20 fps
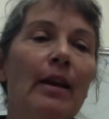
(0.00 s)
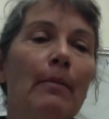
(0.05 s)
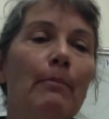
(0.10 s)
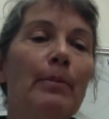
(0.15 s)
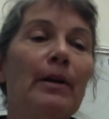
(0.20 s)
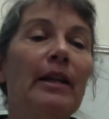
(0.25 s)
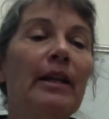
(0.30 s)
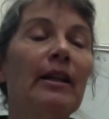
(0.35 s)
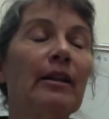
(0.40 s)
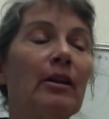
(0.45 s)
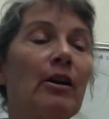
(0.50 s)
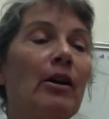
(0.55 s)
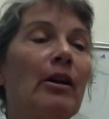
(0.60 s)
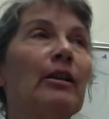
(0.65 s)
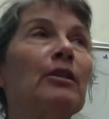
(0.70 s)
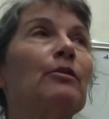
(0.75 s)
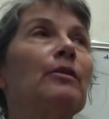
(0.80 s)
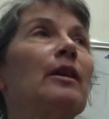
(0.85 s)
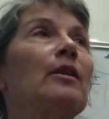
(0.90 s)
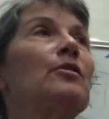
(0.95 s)
But in
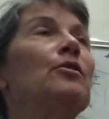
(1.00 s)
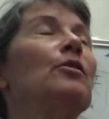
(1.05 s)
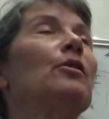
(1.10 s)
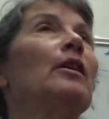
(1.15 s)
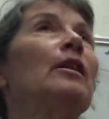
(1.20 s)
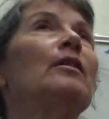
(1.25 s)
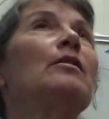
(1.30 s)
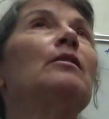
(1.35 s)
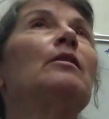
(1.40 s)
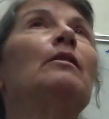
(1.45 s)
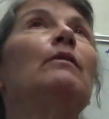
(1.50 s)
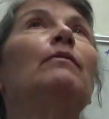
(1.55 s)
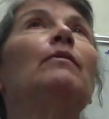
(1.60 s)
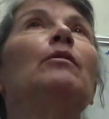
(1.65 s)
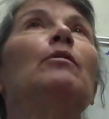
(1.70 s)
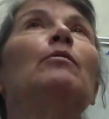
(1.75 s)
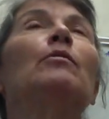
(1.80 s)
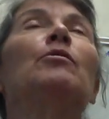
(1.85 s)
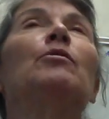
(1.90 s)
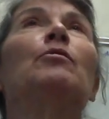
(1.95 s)
contrast, you guys, if
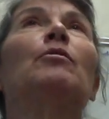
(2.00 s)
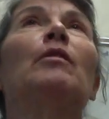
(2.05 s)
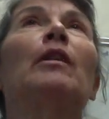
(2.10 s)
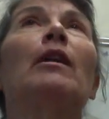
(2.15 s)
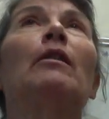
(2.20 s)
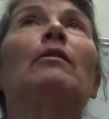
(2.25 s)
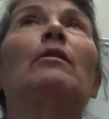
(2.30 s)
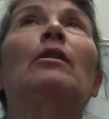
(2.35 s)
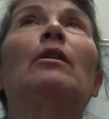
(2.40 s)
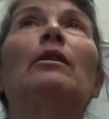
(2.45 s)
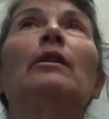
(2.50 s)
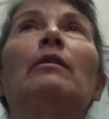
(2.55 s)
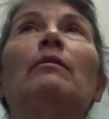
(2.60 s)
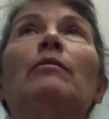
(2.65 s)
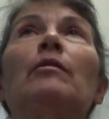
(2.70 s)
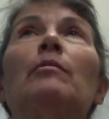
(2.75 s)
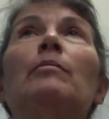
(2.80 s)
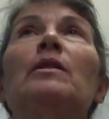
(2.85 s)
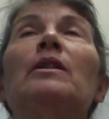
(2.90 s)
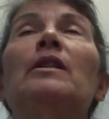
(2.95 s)
you were doing alcoholic
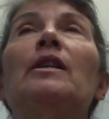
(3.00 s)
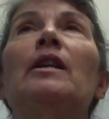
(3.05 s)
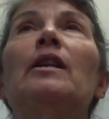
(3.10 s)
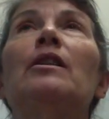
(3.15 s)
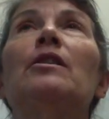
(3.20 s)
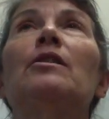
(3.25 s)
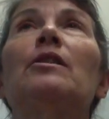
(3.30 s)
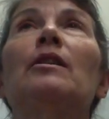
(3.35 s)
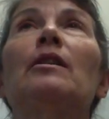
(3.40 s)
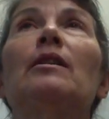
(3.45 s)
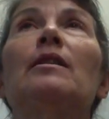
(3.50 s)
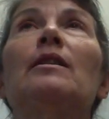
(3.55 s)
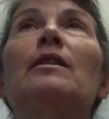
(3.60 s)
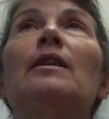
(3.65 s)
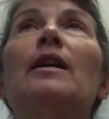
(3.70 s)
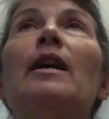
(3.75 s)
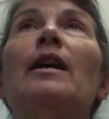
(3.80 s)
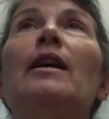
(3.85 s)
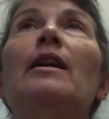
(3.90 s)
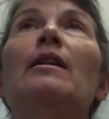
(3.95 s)
fermentation,
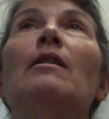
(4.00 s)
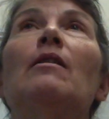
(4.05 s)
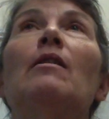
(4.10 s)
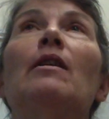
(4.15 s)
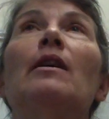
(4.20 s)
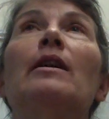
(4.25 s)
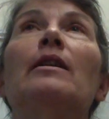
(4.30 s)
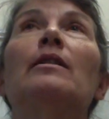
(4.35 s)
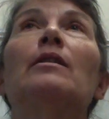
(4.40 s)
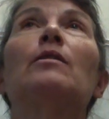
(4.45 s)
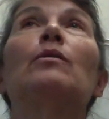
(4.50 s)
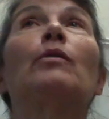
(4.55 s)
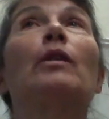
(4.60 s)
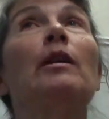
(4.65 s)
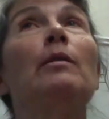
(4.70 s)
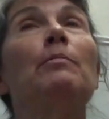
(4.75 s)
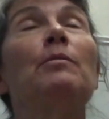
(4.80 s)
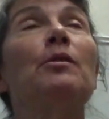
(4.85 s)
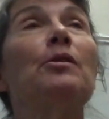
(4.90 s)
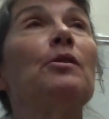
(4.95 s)
say on
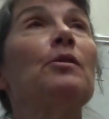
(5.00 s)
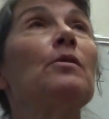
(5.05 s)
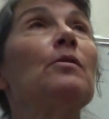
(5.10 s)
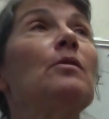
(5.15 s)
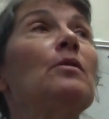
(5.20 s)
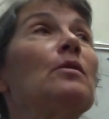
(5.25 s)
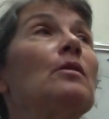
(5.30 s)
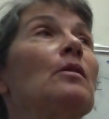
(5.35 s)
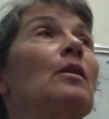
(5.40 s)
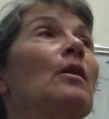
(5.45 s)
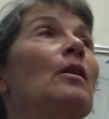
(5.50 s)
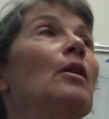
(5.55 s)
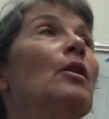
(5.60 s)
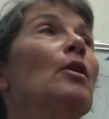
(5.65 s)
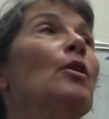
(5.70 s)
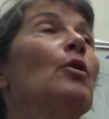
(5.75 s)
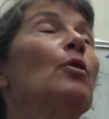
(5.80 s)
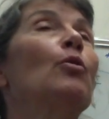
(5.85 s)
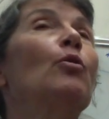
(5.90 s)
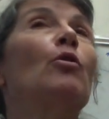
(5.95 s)
grape juice
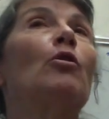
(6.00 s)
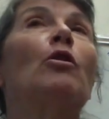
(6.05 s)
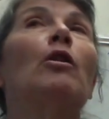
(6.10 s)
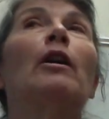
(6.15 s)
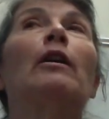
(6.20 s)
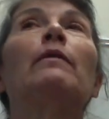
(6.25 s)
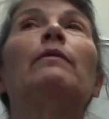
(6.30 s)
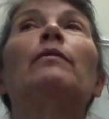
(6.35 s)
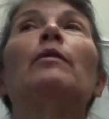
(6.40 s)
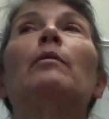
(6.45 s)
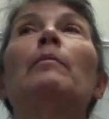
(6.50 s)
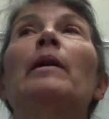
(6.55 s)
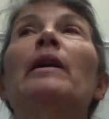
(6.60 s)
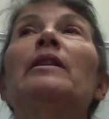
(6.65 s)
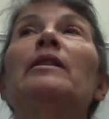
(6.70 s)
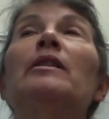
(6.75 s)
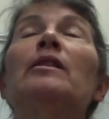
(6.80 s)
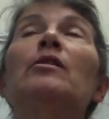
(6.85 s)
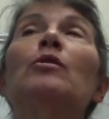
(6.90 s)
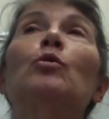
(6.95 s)
or on
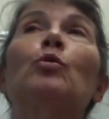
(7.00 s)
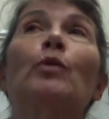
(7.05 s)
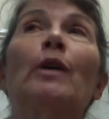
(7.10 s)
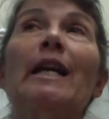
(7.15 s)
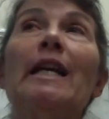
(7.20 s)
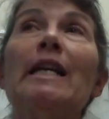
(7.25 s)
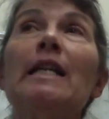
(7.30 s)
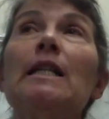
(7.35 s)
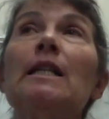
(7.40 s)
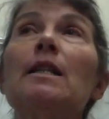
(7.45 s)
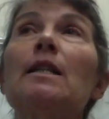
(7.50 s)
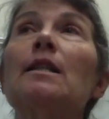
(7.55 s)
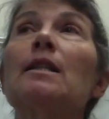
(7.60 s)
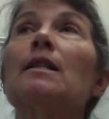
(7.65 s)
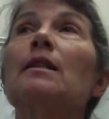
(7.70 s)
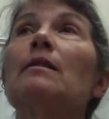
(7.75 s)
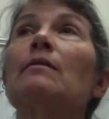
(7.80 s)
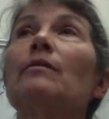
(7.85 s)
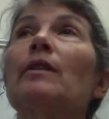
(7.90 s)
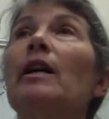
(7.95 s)
fermented
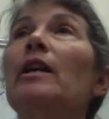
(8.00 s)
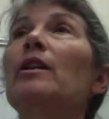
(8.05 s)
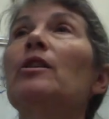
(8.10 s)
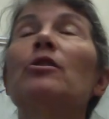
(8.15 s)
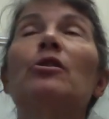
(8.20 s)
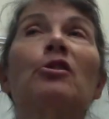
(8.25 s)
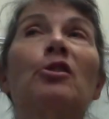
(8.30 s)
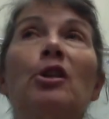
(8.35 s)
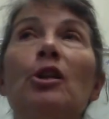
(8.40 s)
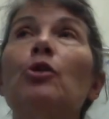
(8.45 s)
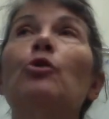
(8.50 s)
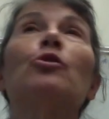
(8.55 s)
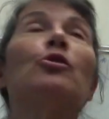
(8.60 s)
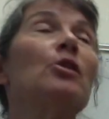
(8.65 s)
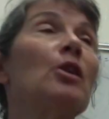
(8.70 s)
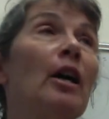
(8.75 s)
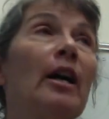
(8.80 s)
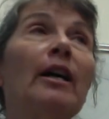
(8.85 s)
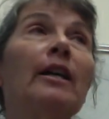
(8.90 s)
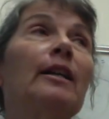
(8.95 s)
grains, right, and you're, you're
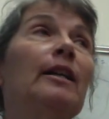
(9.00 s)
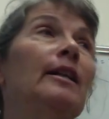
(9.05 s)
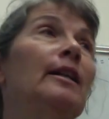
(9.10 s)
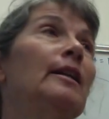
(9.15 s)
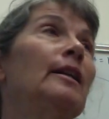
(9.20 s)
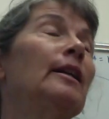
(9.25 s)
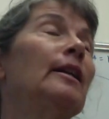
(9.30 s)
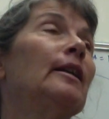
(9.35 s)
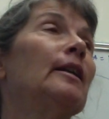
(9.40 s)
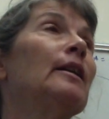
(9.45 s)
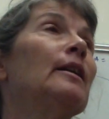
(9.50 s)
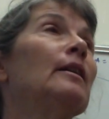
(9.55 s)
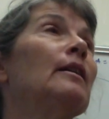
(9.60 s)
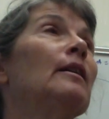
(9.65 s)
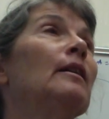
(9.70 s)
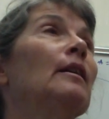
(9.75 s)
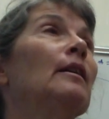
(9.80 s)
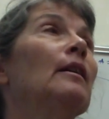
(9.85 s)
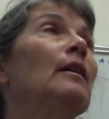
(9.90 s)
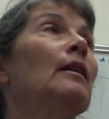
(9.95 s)
not heating it,
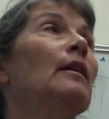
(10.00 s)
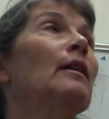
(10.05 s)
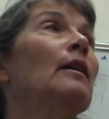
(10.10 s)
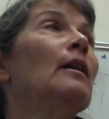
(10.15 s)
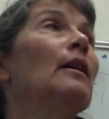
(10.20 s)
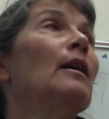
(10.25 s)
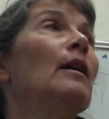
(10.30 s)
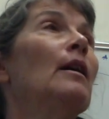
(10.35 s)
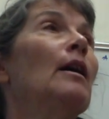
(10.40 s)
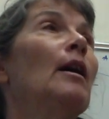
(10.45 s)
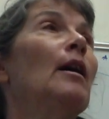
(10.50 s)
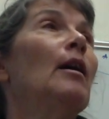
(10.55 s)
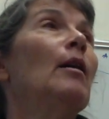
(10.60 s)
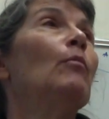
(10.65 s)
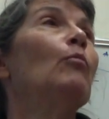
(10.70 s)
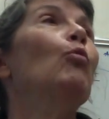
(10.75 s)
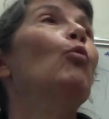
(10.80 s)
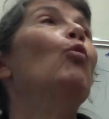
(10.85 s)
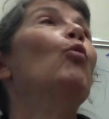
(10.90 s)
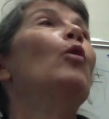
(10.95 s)

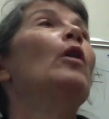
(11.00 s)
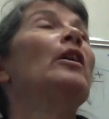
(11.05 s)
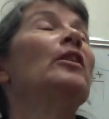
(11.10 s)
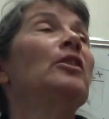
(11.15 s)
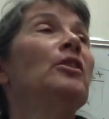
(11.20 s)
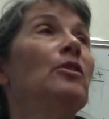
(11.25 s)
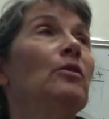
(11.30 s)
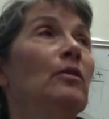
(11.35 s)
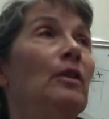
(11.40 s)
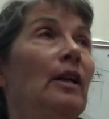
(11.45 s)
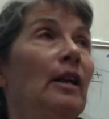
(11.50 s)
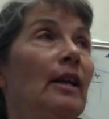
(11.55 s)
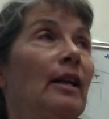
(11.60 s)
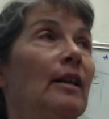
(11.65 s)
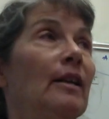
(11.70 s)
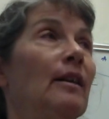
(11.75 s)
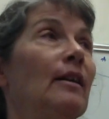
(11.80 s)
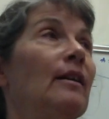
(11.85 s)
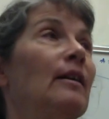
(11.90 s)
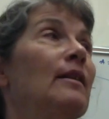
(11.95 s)
um, what do you get?